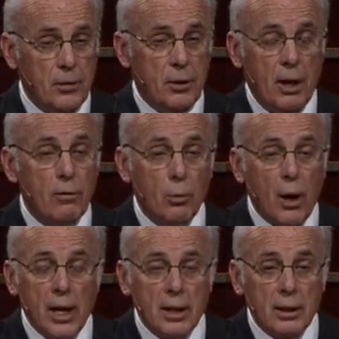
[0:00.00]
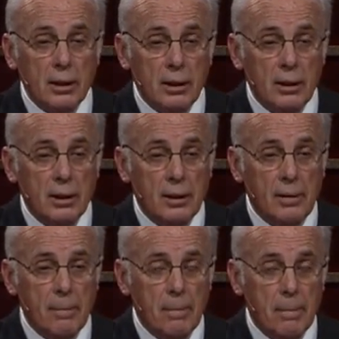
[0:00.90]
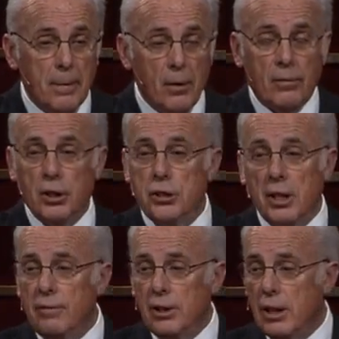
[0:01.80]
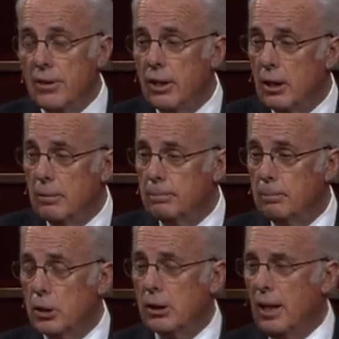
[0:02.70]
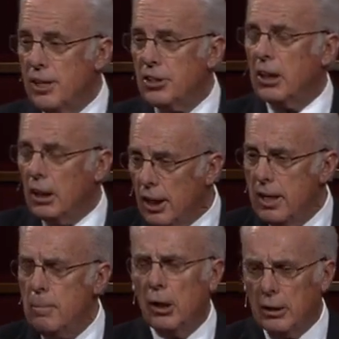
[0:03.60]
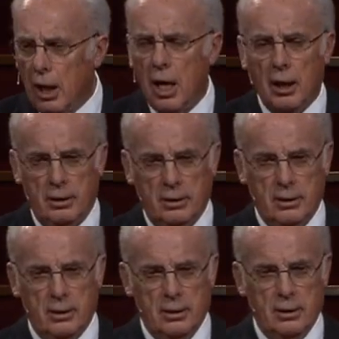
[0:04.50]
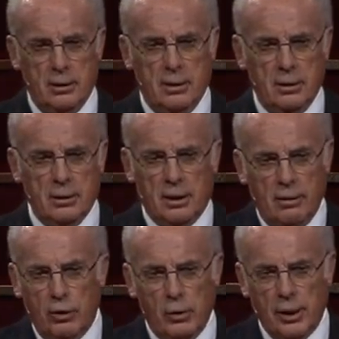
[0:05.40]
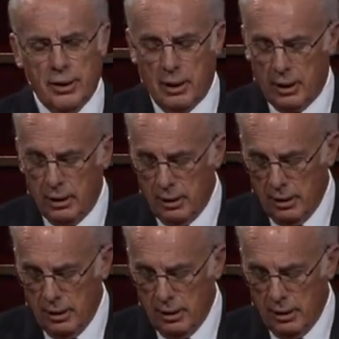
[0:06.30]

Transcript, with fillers: You don't have a right. You haven't achieved anything which lays a claim on God to give you anything.